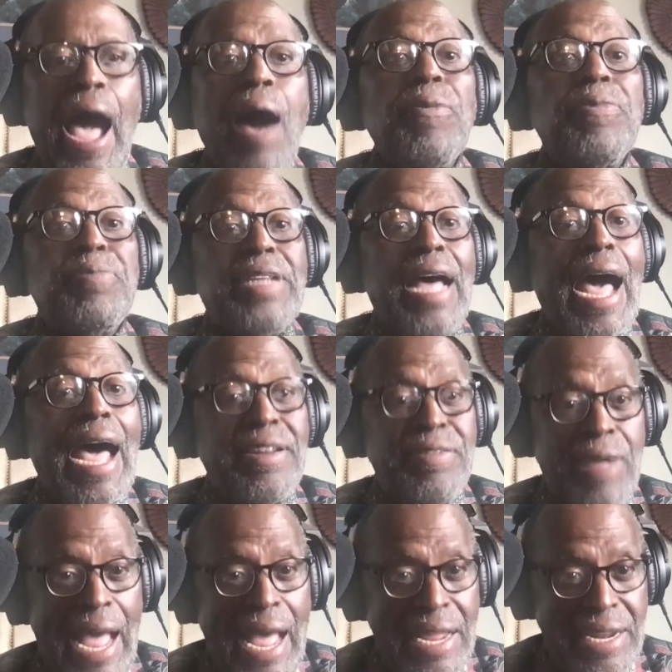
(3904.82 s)
I
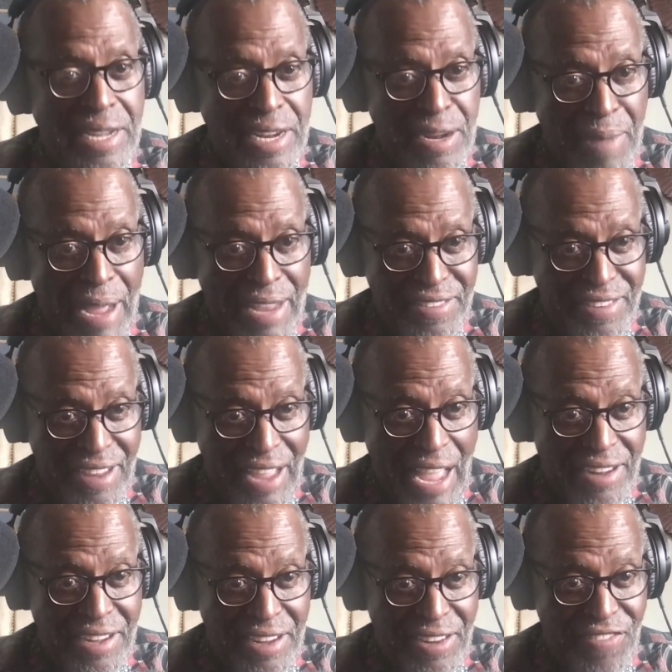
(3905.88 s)

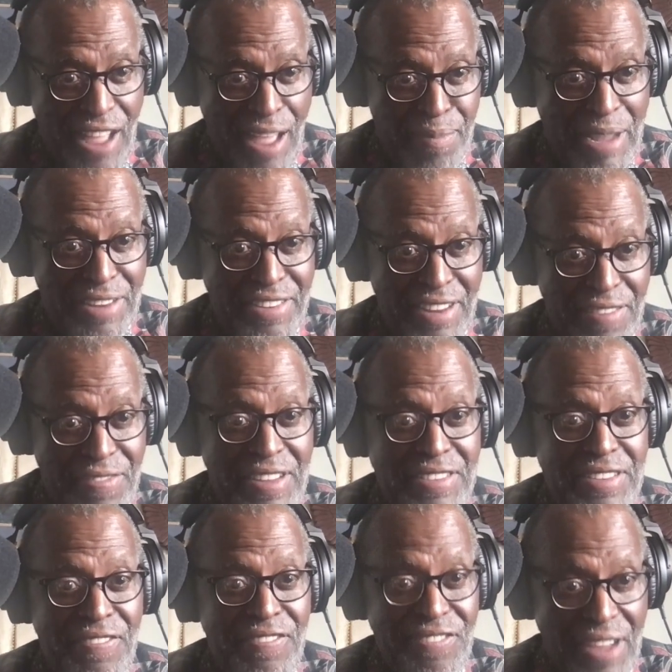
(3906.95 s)
identified myself
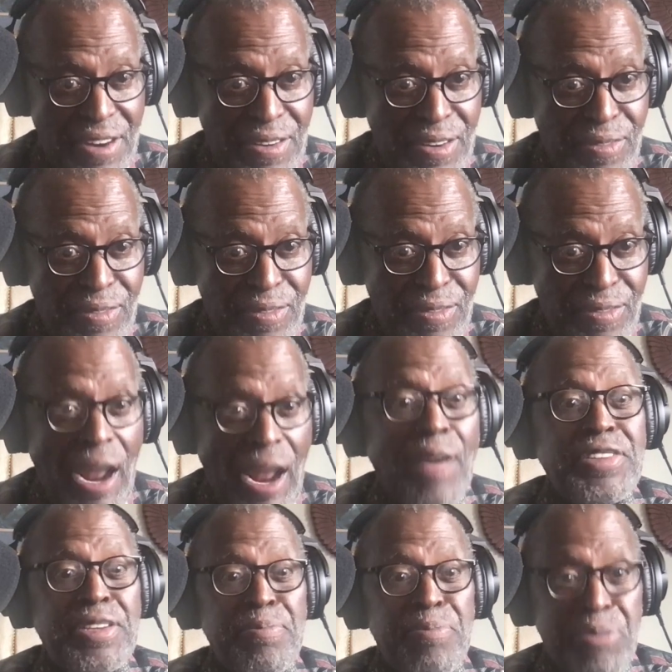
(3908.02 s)
as a veteran while I
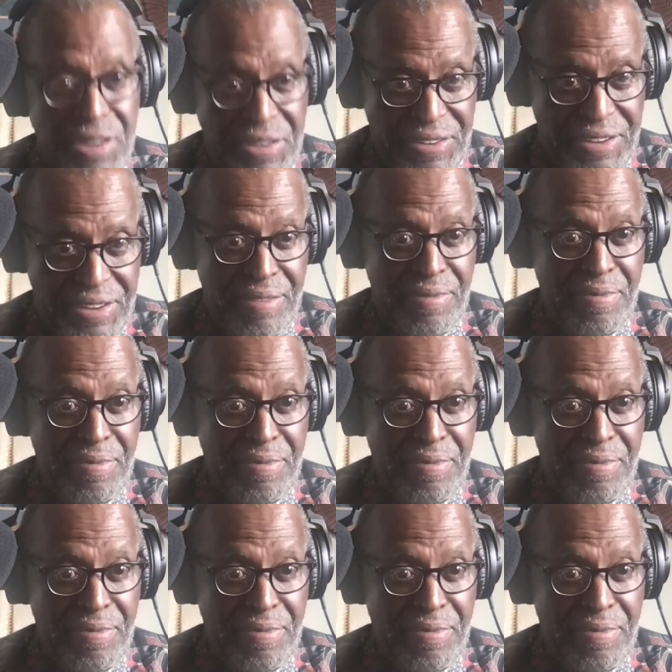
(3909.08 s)
was in prison.